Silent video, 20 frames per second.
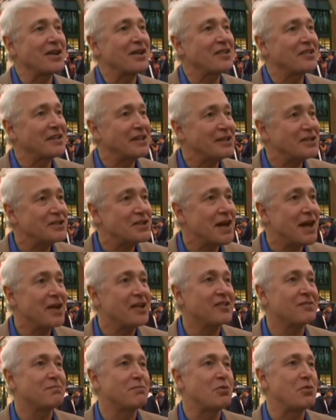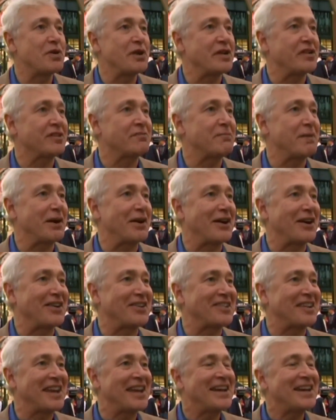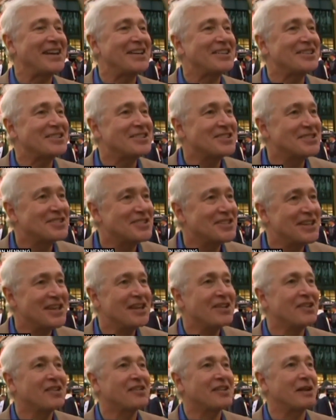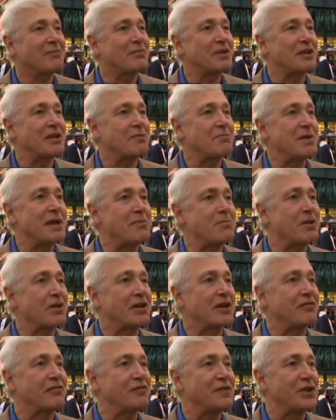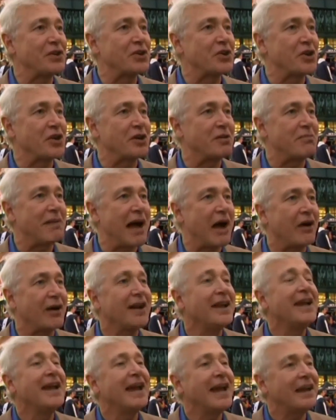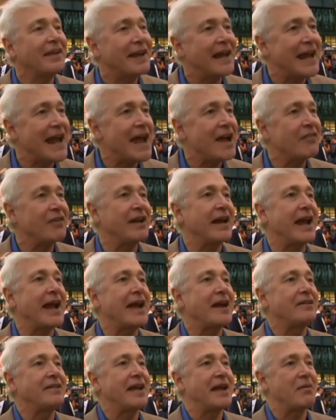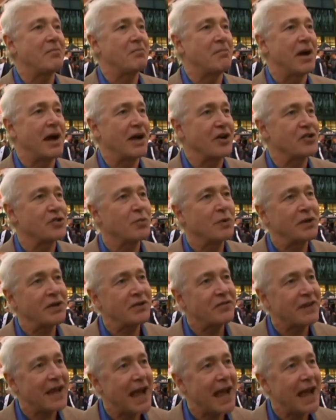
because it does buoy spirits, and it is something that people can feel good about, and they haven't had that much.